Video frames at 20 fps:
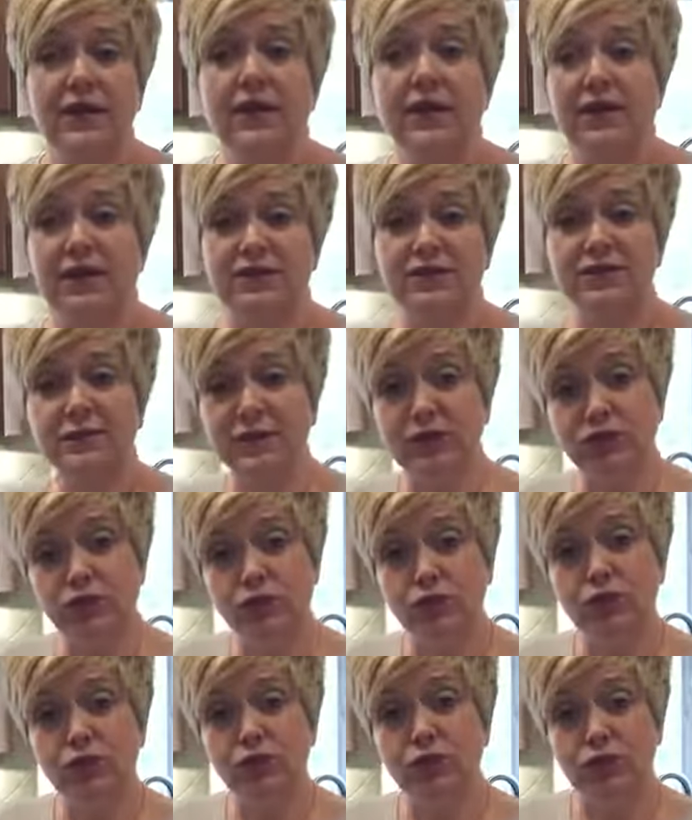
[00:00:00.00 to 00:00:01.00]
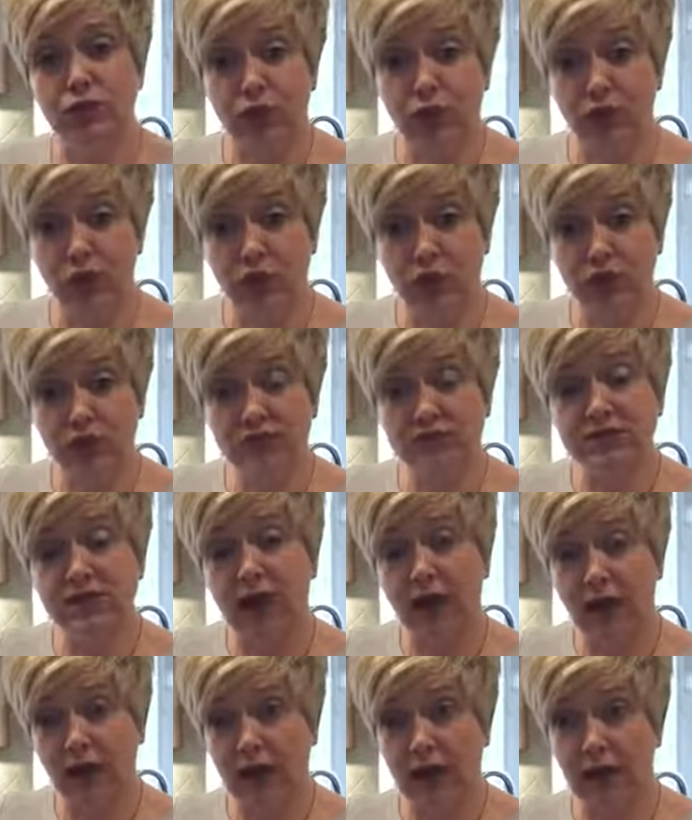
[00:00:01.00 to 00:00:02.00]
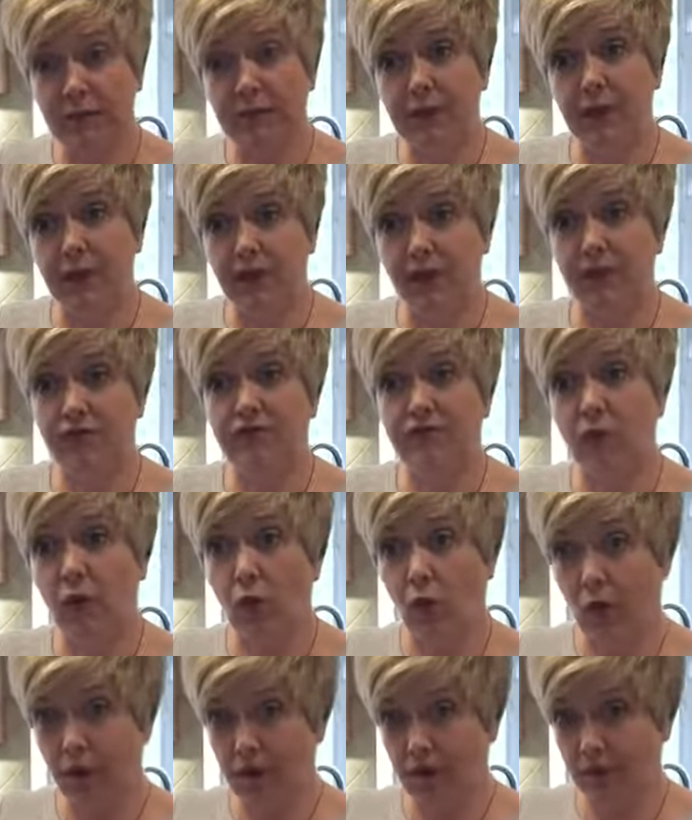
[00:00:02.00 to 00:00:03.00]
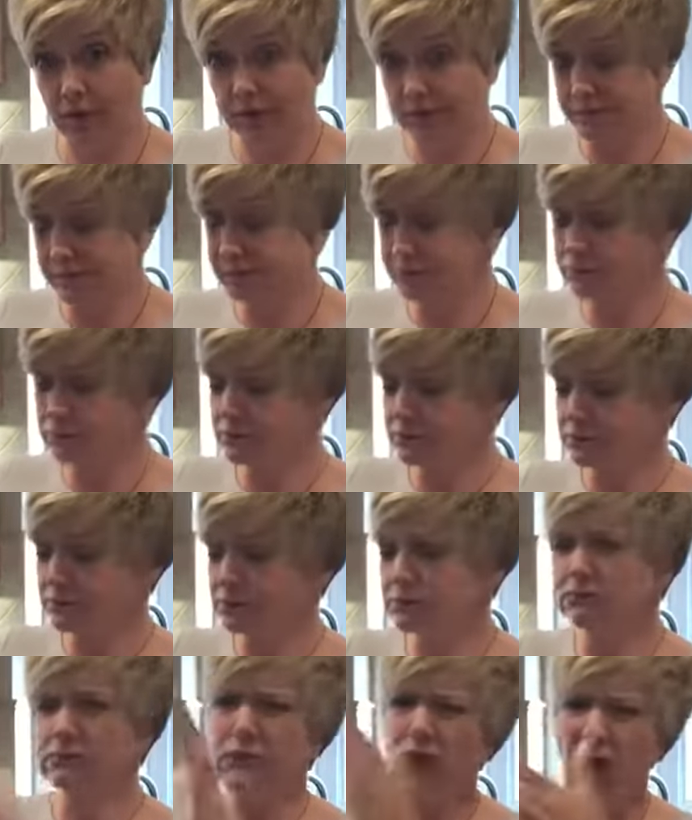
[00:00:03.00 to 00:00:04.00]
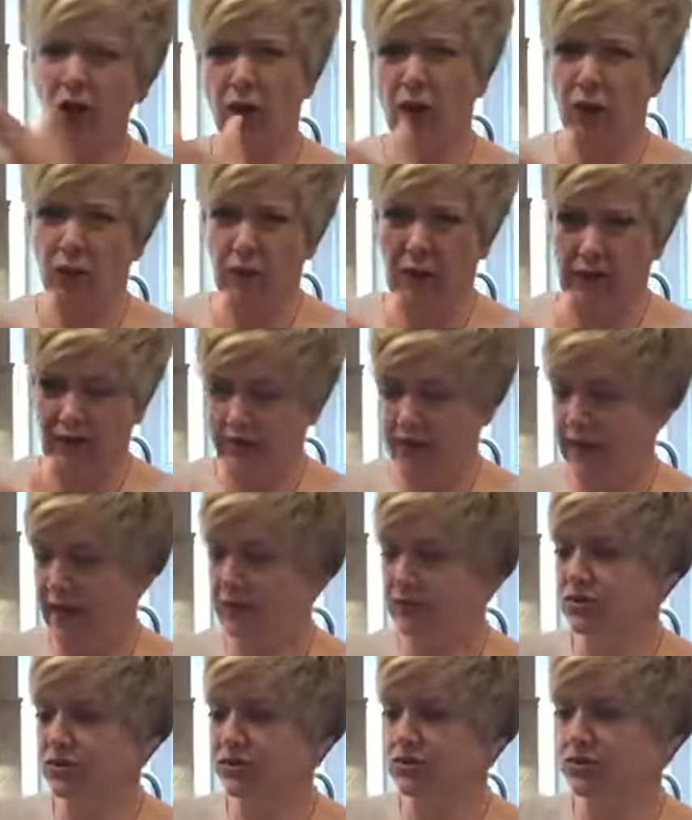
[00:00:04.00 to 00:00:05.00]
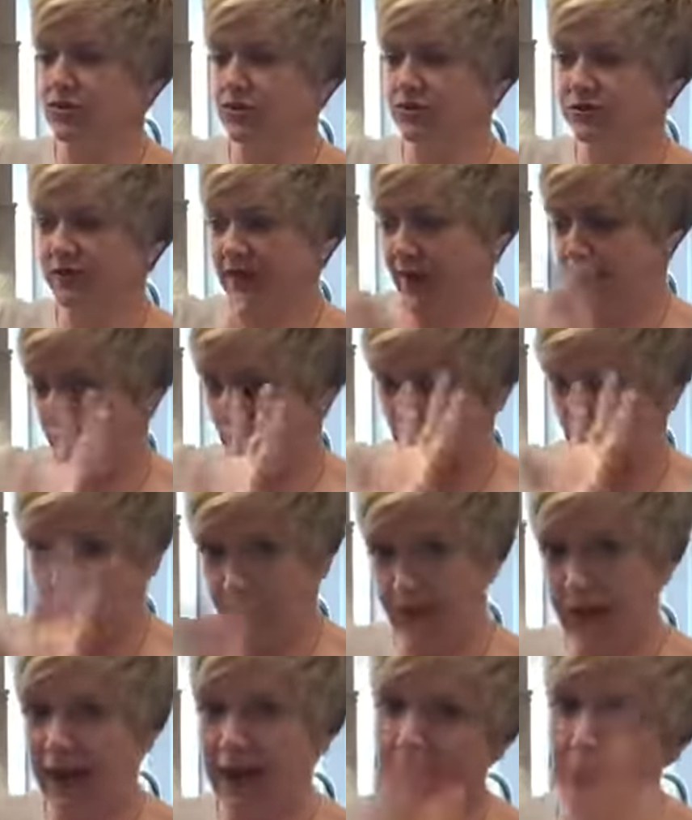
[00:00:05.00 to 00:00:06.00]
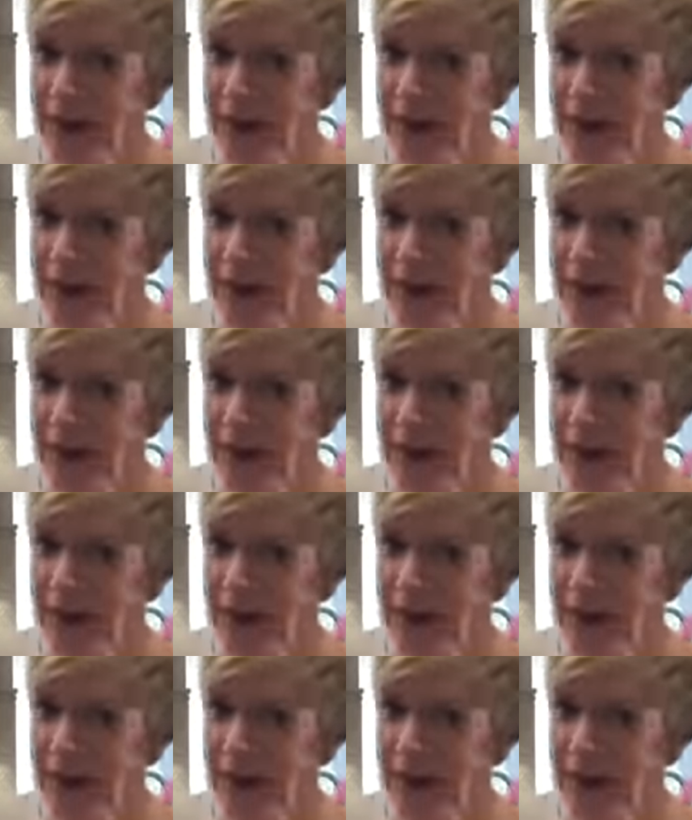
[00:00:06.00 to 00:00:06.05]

it to be 2/3 a cup of the oil. Around that, 2/3 of a cup of oil, but I'm